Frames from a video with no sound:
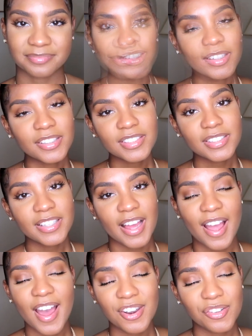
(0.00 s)
honestly,
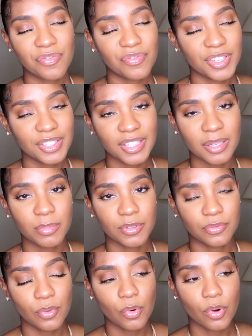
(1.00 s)
I had a feeling
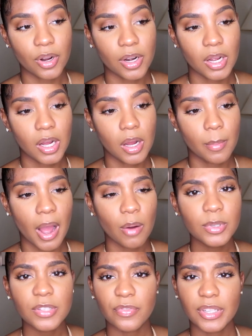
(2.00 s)
before. I
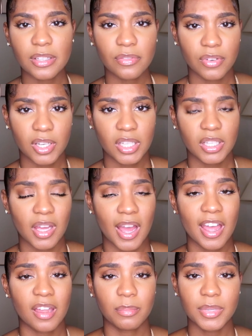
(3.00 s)
was feeling funny.
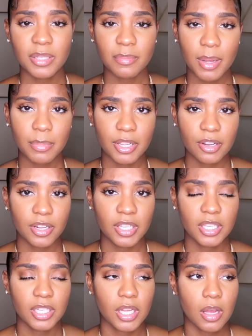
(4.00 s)
I had missed my
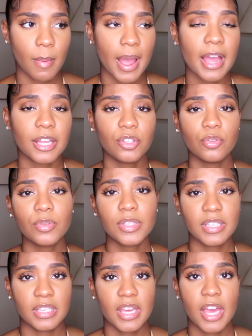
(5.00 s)
period. I use
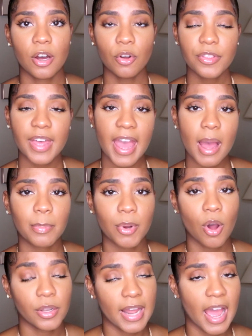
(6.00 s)
the health app
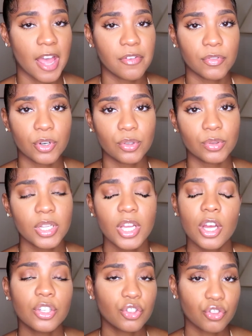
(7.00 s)
on the iPhone
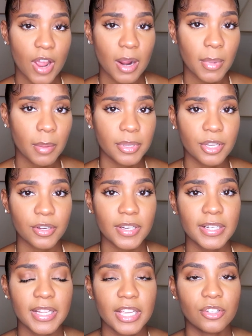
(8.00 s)
to track my
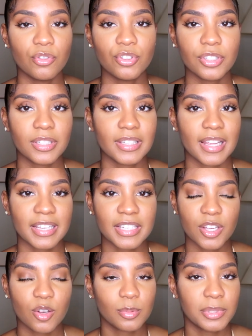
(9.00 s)
period, and usually like it
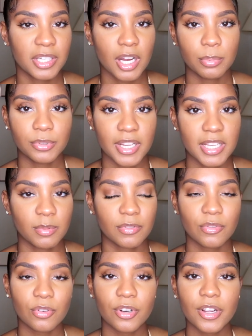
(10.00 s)
tells me a couple days
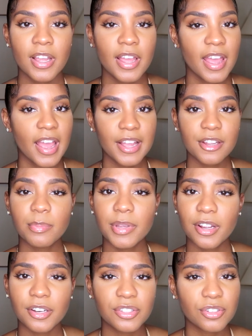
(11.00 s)
before, hey, your
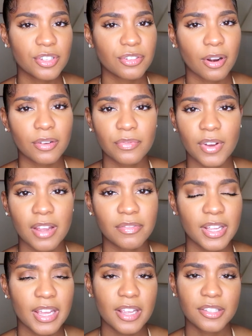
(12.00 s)
period's gonna start in 5
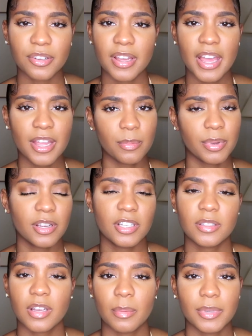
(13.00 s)
days, or hey, your
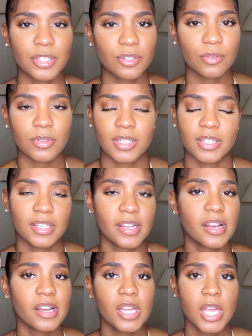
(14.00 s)
period's coming soon, da da
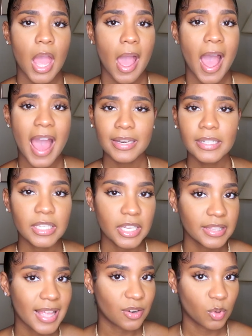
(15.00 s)
da. I didn't
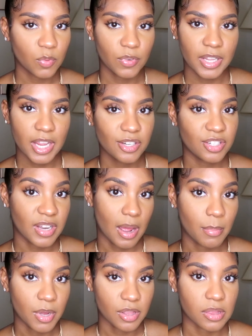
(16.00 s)
get that notification
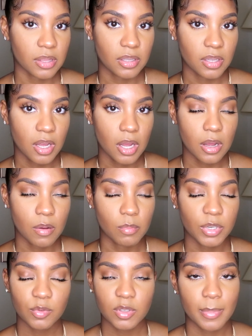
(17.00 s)
that month.
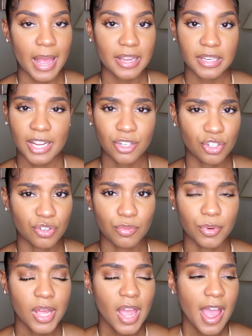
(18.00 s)
This was back in like
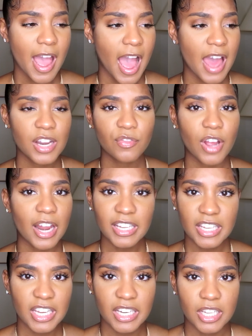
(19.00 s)
June. I
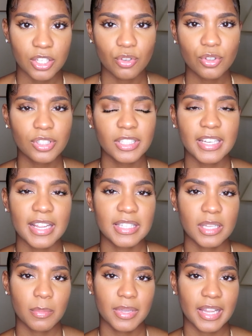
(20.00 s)
didn't get it. Usually they
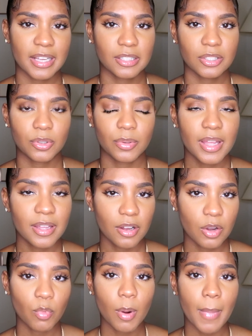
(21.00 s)
send me like a little
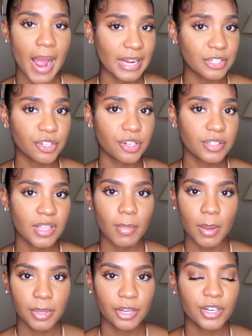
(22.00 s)
reminder that
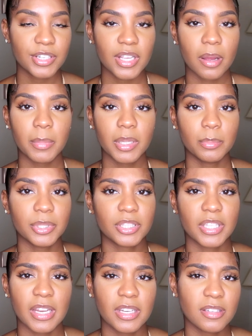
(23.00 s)
my period's coming,
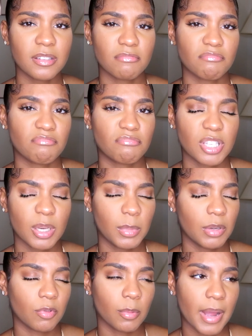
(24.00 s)
but they didn't send
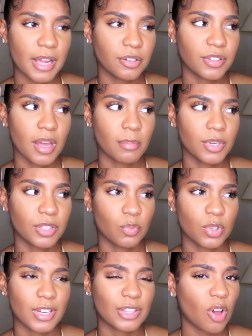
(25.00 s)
me a reminder that month,
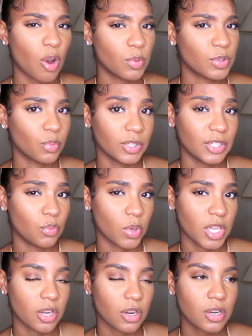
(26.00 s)
which I thought was really
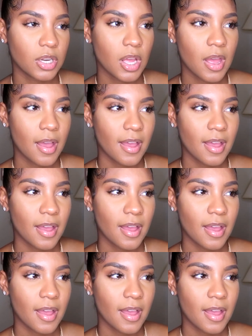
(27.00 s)
weird.